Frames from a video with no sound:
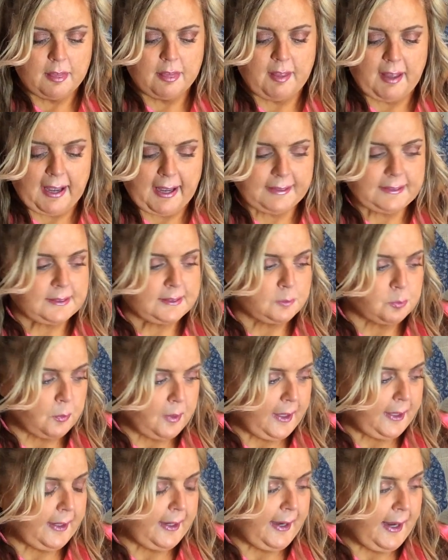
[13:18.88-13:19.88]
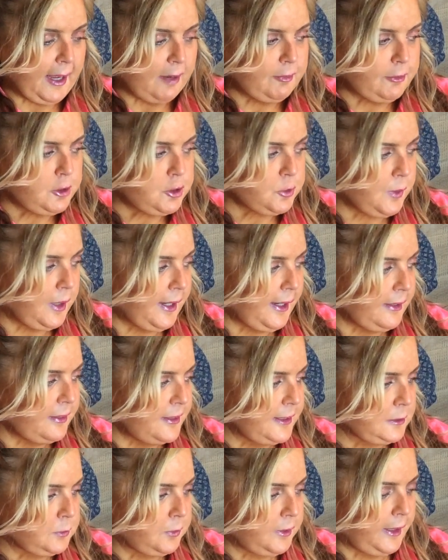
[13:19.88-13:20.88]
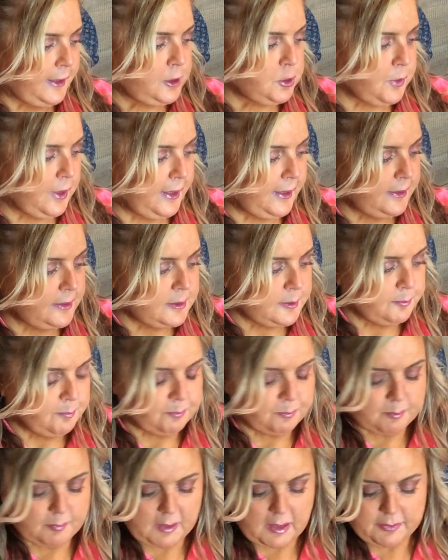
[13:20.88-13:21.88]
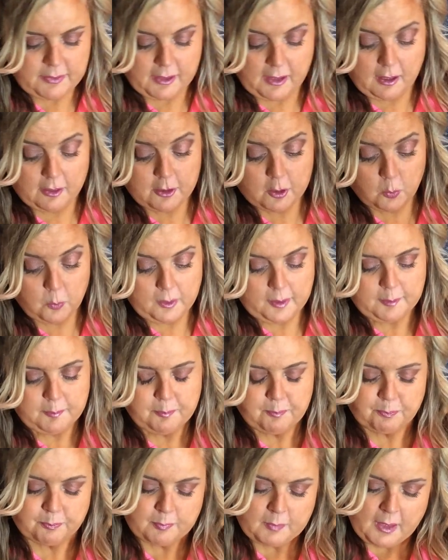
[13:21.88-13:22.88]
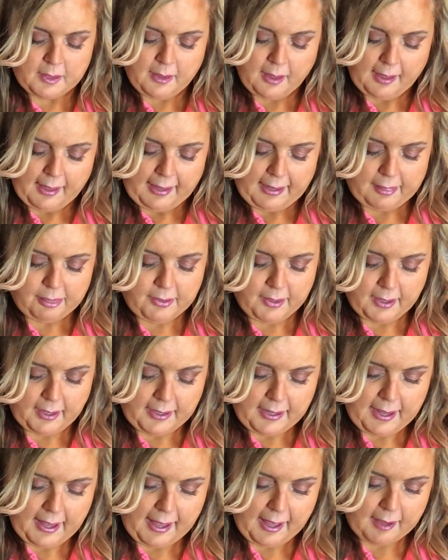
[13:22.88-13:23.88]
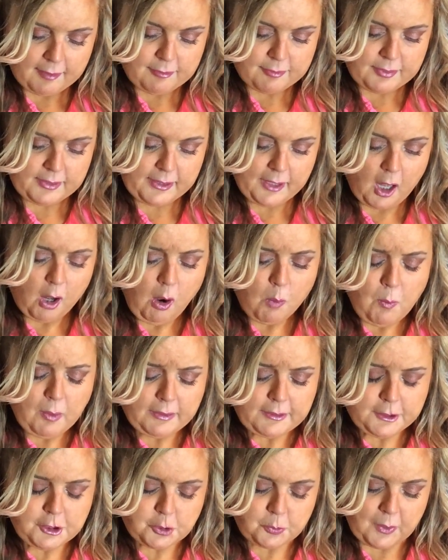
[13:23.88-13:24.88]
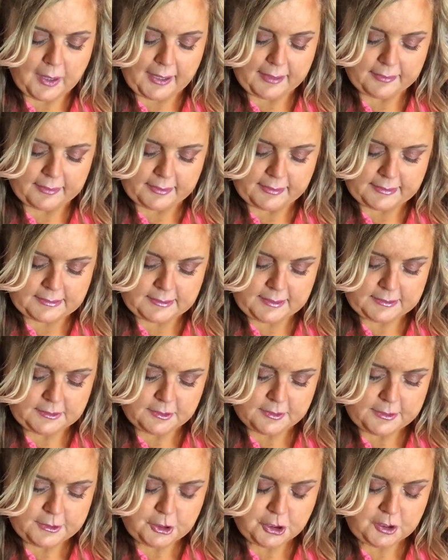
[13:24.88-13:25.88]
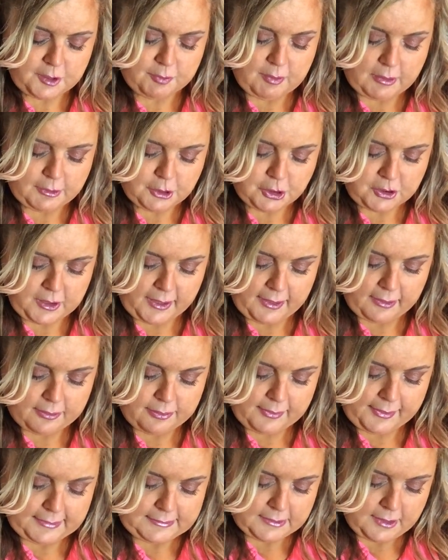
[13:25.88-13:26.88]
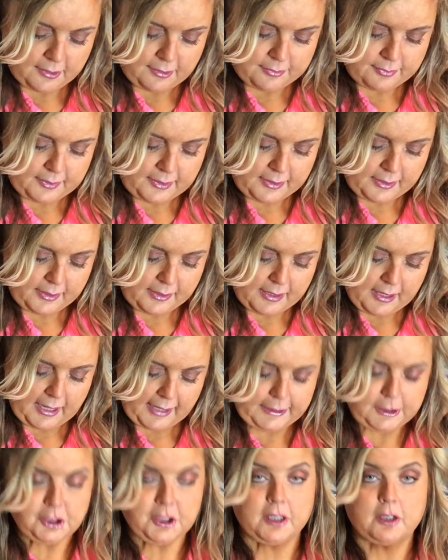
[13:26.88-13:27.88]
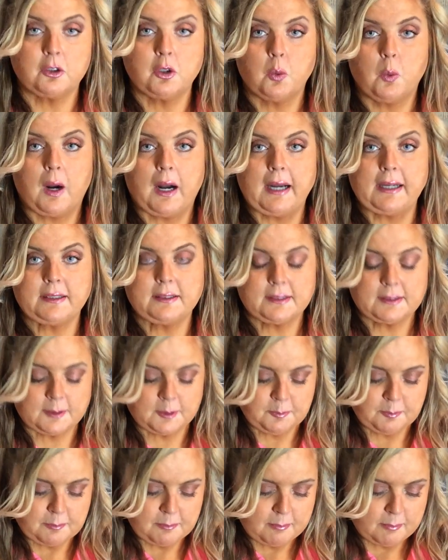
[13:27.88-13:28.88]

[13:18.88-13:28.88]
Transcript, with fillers: That's right. I haven't tried this one. I tried the other one. And then I have the, oh, I want to try these. These are the Givenchy. These are the eyeshadow quads.